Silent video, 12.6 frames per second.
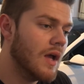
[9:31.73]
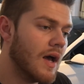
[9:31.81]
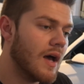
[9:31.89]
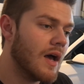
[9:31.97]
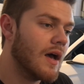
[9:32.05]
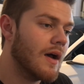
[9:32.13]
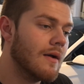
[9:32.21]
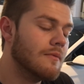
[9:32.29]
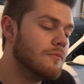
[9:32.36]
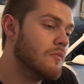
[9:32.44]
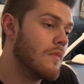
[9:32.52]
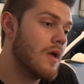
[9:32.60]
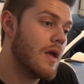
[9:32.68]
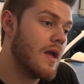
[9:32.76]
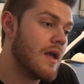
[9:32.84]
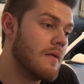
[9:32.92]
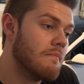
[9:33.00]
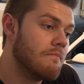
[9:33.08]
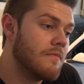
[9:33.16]

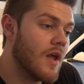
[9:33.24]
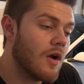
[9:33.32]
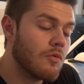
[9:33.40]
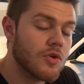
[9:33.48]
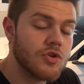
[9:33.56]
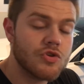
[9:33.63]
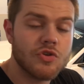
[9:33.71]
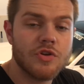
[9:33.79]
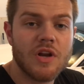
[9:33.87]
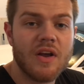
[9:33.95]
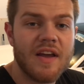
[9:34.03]
Not really sure, you know,